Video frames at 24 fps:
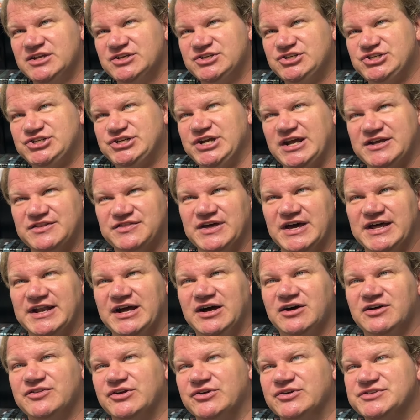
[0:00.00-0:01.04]
Check that
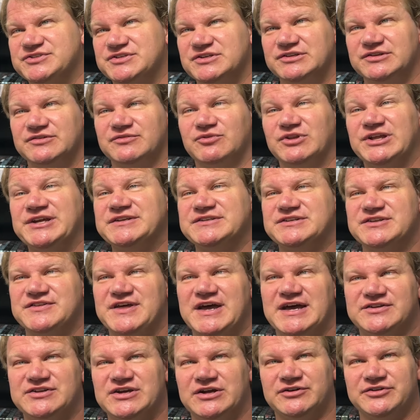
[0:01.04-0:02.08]
out. There is a link to
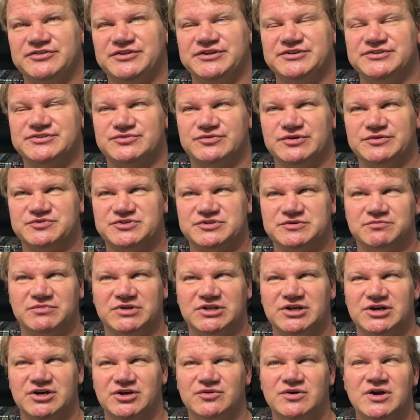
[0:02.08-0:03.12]
that down in the description
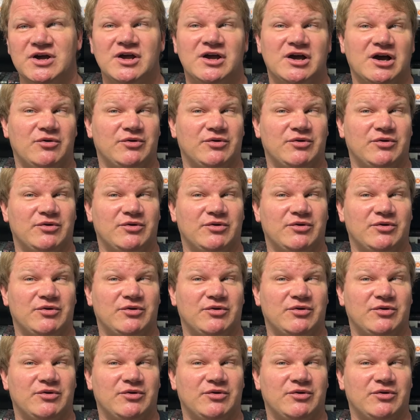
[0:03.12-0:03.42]
below.